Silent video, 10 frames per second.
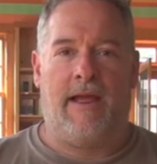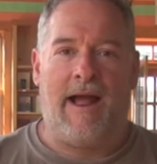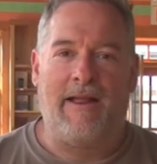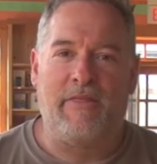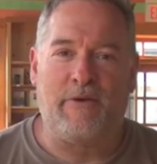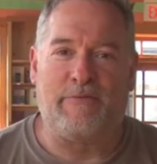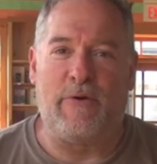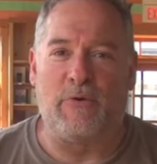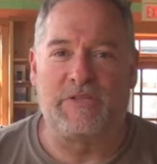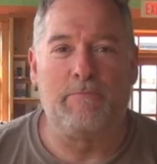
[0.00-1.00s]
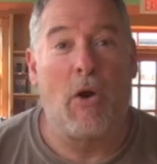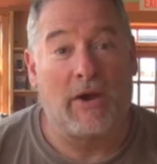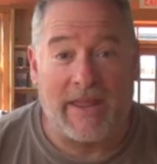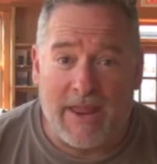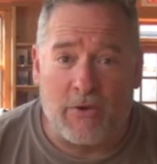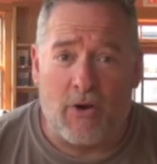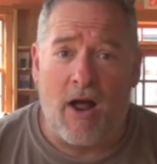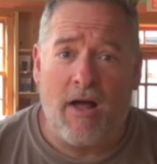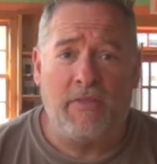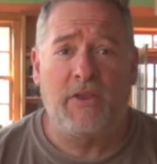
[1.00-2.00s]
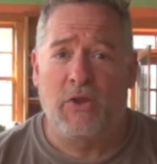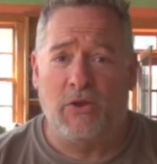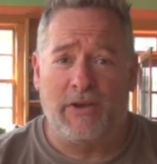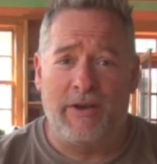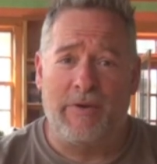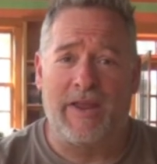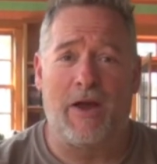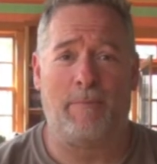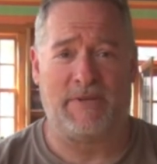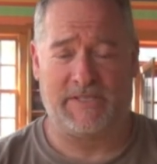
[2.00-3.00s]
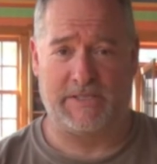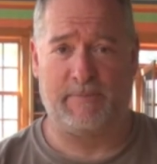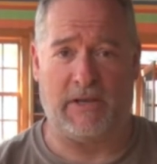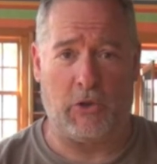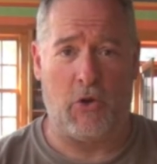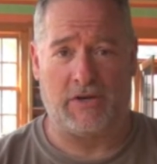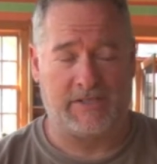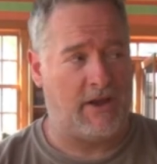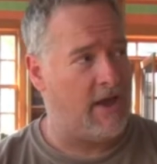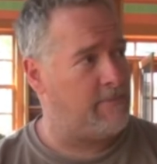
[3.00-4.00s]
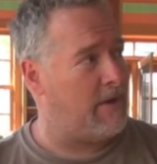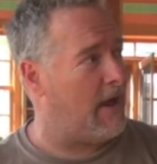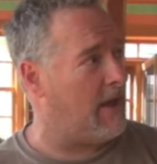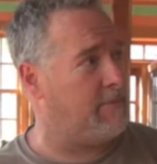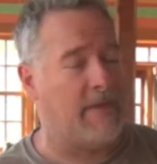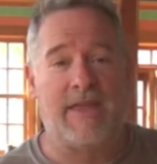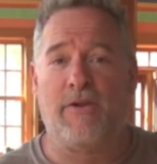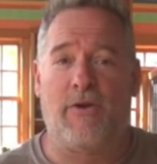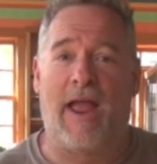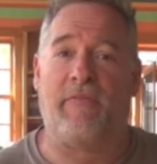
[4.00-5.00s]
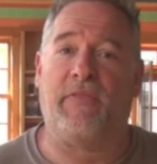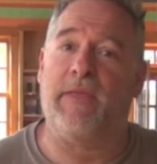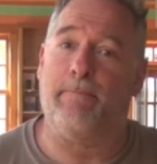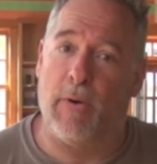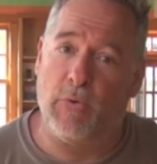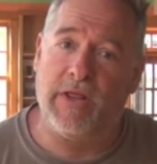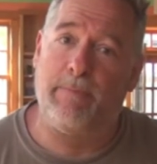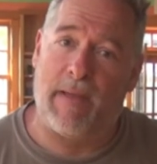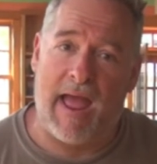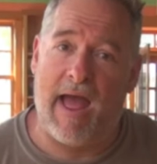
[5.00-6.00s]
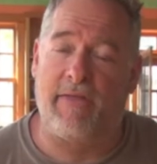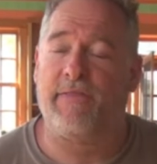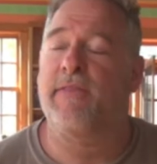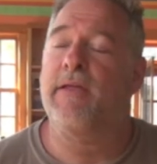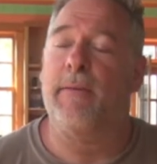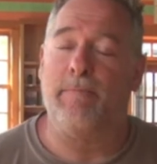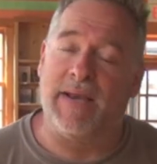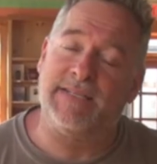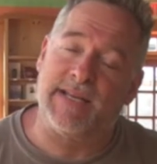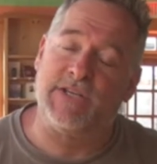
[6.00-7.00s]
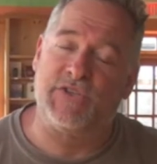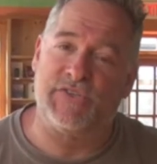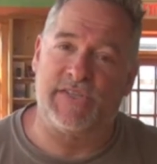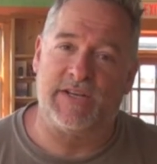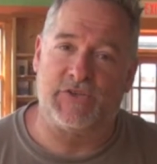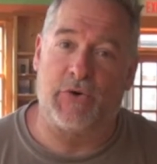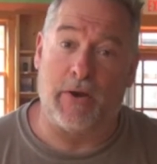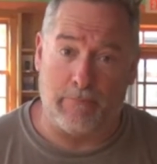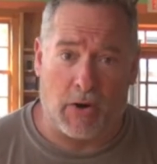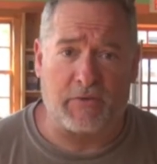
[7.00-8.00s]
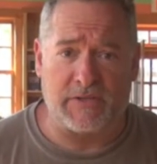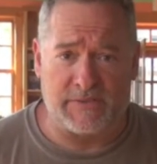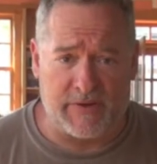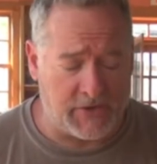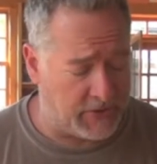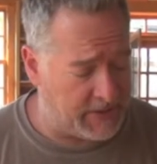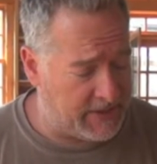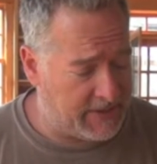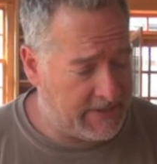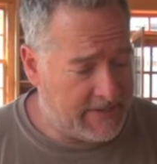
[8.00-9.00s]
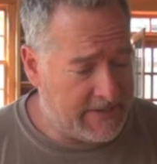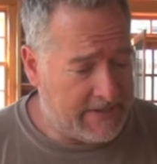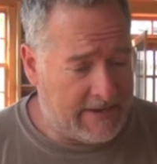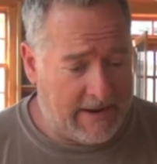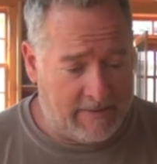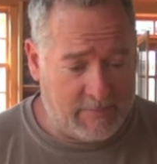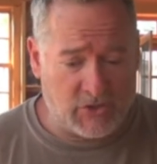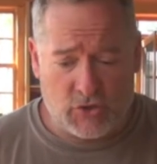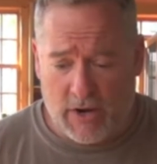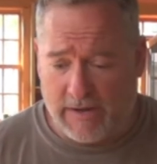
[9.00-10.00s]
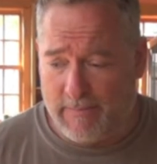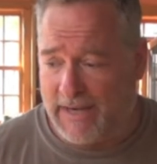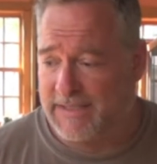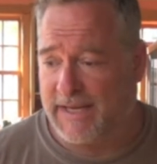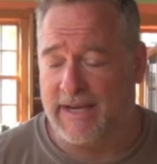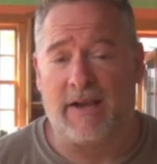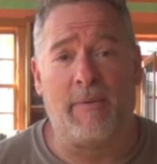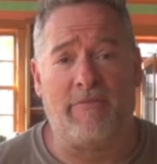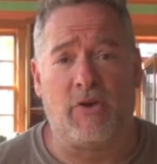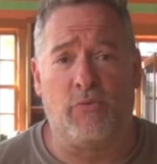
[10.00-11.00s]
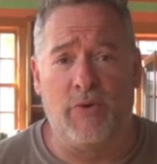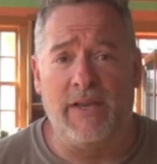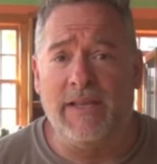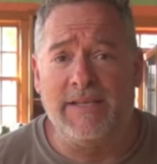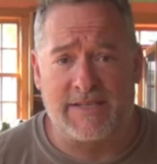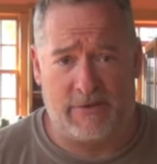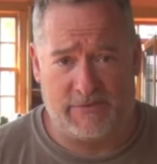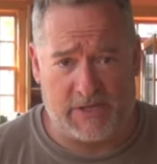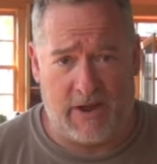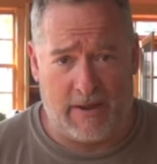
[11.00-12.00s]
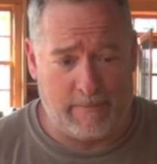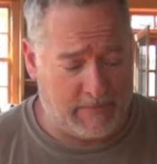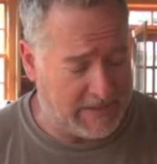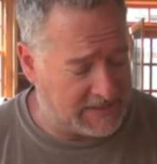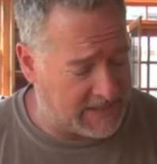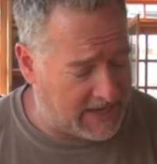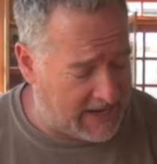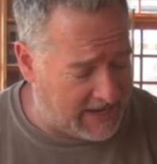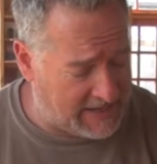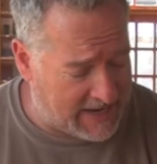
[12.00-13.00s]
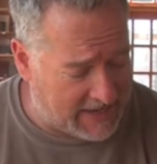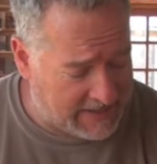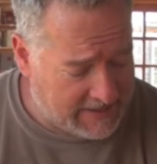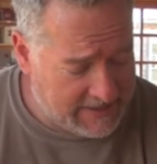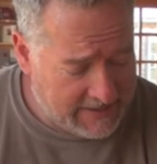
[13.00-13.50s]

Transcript: Hi there folks, Marc here on the Culinary Compass. It's been a long time. I'm here at the Bodhi Path Meditation Center on Martha's Vineyard. I've been trying to meditate and I'm having a really tough time because I can't get